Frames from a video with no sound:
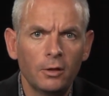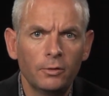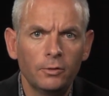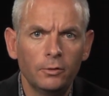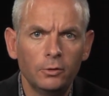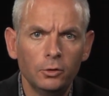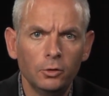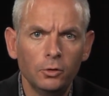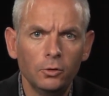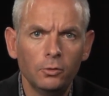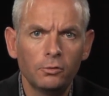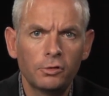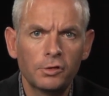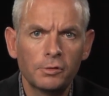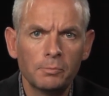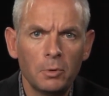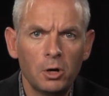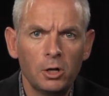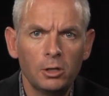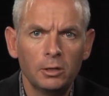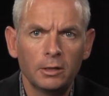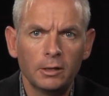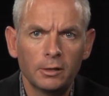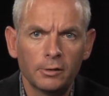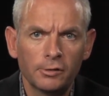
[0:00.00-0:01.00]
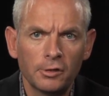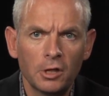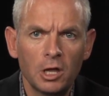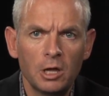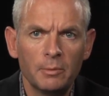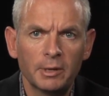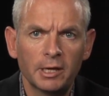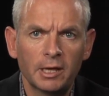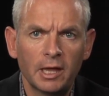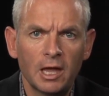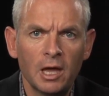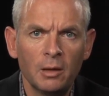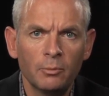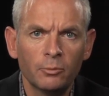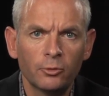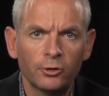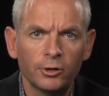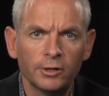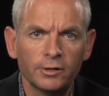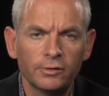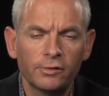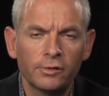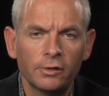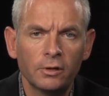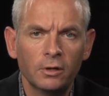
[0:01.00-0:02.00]
the new Somali Islamic
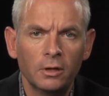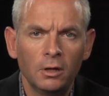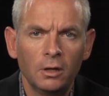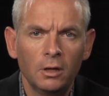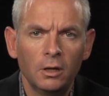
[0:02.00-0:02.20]
Emirate,